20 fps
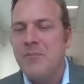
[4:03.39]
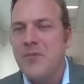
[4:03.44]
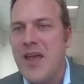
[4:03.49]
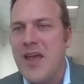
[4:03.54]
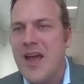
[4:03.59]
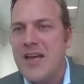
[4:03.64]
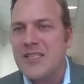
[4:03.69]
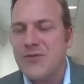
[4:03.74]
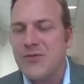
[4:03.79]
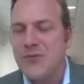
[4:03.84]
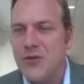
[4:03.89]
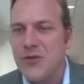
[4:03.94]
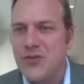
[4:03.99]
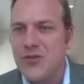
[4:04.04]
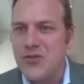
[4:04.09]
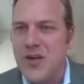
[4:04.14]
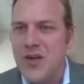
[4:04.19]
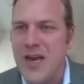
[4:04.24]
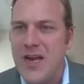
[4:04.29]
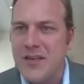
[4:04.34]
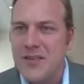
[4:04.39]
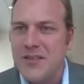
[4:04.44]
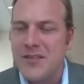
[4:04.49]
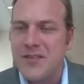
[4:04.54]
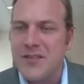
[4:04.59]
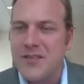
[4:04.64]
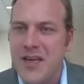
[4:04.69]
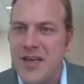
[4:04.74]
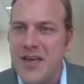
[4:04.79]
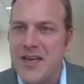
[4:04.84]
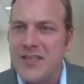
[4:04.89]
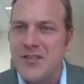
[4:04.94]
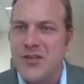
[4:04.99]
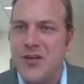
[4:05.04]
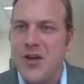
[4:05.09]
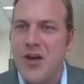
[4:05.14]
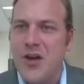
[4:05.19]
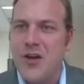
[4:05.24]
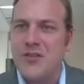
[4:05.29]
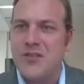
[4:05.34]
gas for Australia's East
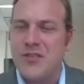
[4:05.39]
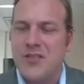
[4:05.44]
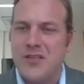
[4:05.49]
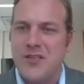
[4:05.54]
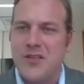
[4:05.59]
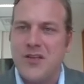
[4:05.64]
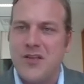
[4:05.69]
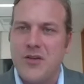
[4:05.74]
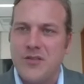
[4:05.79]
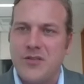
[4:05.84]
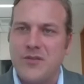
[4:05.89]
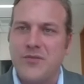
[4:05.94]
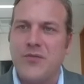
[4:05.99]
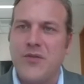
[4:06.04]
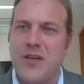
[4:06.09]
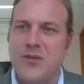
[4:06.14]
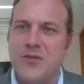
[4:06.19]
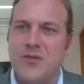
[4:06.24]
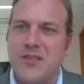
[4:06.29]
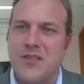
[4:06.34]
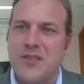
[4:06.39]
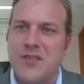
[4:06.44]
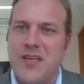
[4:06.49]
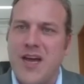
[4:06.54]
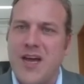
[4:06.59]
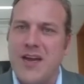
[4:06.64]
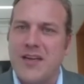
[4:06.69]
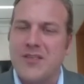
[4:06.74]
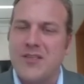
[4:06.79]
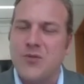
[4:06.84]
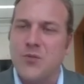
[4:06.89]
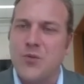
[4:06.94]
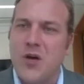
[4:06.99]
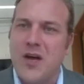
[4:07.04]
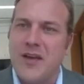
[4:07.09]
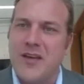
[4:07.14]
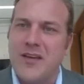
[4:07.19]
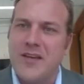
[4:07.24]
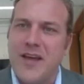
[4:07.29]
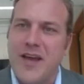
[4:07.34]
Coast, and those fields are starting to
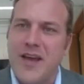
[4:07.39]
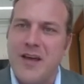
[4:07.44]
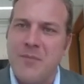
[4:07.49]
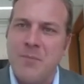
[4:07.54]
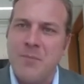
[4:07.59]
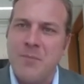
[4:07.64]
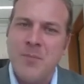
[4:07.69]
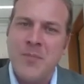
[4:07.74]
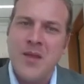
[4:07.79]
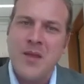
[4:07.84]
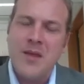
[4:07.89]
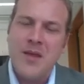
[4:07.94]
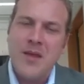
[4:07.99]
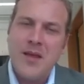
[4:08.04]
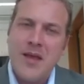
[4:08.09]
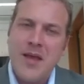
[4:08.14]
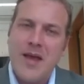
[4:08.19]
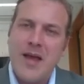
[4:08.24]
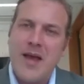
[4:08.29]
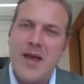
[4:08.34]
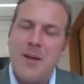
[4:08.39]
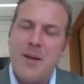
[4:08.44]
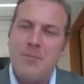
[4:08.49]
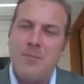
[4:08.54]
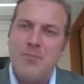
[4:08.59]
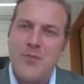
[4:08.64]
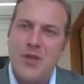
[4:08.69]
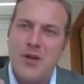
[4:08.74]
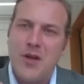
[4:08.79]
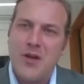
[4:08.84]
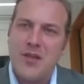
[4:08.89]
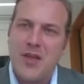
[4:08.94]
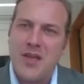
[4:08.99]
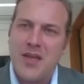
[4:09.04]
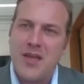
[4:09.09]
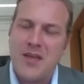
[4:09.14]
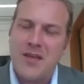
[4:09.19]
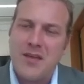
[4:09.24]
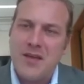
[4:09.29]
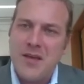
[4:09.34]
wind down. You know,
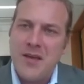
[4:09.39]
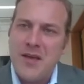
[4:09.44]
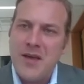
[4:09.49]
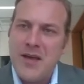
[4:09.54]
the